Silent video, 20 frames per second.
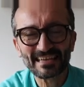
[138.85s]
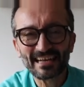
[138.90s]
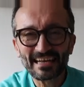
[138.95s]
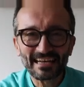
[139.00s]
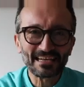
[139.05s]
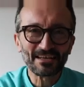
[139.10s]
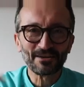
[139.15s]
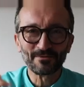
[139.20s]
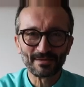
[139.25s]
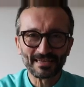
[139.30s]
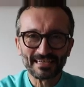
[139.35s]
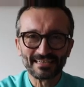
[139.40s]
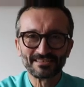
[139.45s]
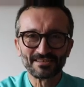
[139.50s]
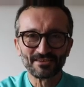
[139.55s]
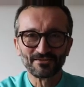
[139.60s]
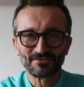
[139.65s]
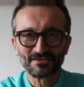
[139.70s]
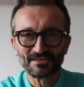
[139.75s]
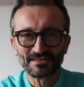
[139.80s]
A little bit
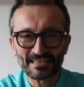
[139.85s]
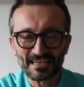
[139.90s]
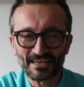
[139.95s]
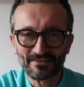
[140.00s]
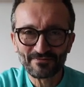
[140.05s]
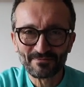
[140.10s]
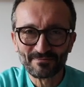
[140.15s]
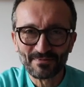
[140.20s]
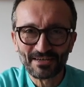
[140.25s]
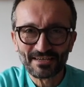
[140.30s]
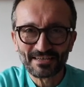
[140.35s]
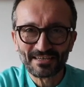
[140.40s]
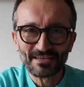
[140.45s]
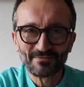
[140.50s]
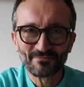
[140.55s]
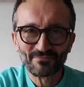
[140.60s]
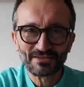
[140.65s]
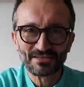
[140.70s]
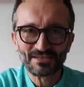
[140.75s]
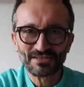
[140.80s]
indulgent here for
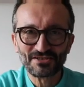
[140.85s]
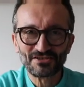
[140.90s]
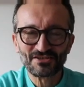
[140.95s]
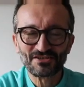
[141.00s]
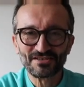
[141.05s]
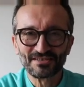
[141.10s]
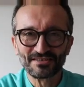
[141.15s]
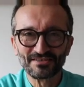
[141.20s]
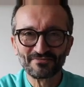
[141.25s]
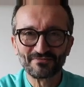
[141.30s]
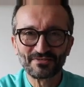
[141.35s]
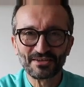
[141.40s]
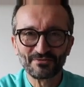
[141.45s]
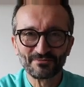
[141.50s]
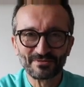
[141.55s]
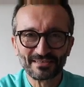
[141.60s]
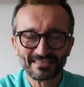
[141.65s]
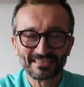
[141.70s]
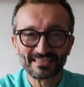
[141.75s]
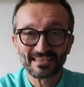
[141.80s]
my British
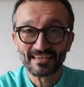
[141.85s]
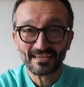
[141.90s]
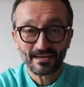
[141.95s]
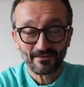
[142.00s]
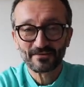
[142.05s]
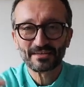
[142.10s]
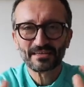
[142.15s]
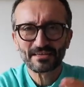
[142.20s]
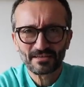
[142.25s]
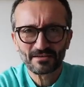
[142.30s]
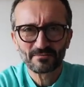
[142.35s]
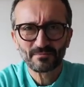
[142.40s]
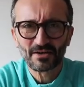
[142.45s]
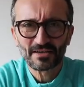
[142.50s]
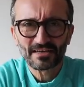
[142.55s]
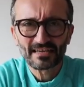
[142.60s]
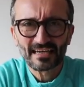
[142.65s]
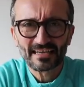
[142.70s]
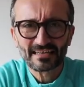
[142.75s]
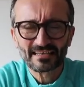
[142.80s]
viewers. Yeah, I think you
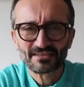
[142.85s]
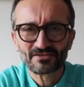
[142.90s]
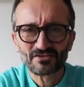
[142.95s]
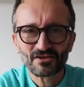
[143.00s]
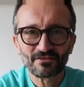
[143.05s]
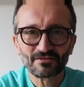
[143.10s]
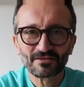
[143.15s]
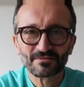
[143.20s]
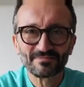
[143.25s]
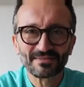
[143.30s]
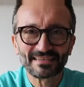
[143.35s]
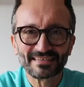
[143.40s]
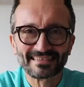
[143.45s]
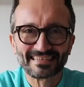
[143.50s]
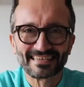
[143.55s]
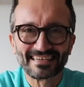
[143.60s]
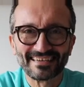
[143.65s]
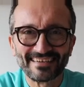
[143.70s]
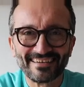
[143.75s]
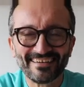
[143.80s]
might get the joke.
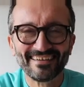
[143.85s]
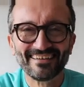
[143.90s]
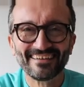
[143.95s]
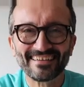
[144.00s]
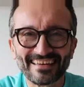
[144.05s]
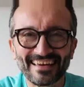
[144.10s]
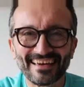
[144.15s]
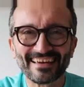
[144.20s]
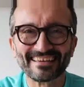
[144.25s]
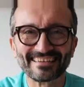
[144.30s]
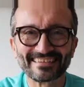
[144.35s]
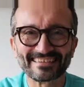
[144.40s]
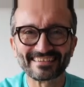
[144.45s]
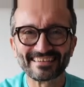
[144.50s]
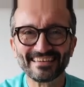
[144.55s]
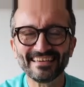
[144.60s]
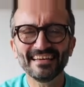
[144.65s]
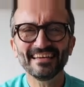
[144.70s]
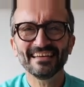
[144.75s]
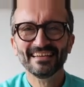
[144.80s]
But
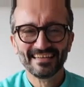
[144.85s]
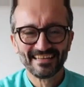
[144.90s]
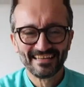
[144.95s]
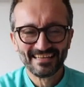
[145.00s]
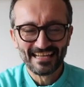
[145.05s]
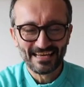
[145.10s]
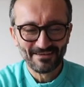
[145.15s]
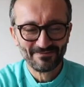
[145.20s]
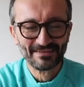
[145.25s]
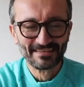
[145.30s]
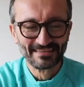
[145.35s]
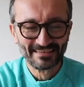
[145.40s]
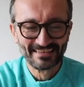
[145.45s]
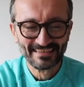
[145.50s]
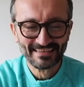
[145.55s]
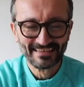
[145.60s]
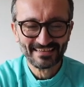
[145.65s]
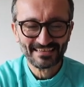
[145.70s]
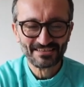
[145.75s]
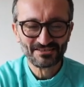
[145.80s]
yes,
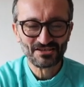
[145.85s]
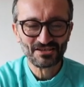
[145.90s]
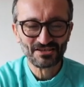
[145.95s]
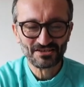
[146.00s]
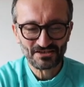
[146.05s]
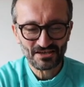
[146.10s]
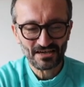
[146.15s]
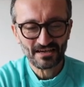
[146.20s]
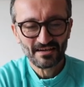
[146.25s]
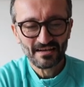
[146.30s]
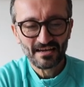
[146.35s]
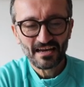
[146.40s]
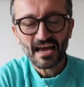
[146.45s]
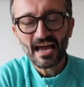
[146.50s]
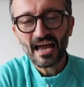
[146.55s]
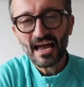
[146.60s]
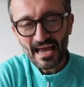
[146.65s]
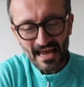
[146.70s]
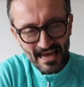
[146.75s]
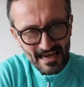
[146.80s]
lemon, ginger
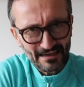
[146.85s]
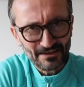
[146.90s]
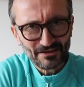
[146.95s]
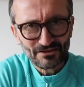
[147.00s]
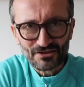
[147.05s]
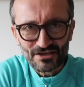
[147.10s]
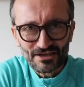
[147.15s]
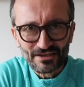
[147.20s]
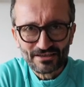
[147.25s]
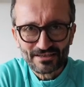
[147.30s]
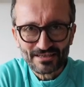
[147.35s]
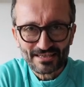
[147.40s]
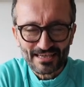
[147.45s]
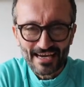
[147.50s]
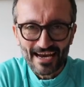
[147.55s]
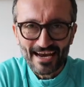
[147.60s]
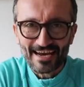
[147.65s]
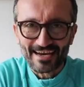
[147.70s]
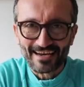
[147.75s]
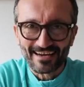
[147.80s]
and
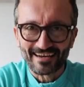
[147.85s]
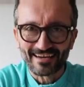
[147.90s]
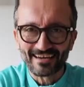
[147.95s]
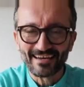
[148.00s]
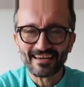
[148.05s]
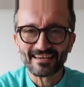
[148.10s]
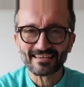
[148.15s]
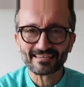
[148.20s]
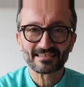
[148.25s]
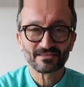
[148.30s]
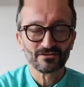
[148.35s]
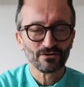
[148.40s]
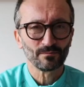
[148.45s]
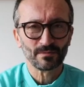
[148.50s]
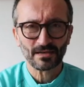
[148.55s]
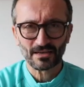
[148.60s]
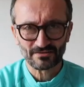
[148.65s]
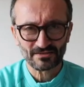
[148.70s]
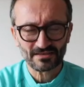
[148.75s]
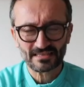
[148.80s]
ginseng. Yes,
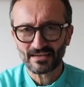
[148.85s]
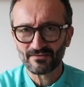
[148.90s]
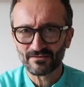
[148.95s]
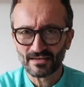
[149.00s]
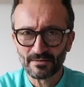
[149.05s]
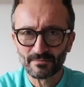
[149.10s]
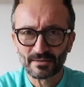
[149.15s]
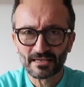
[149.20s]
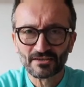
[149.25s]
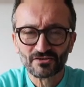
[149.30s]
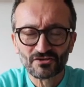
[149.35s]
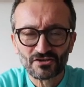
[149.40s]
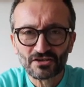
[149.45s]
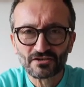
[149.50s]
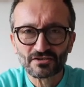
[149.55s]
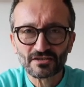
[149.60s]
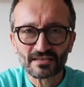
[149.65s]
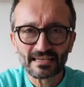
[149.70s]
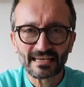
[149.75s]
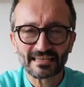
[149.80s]
normally I'll just have lemon and ginger.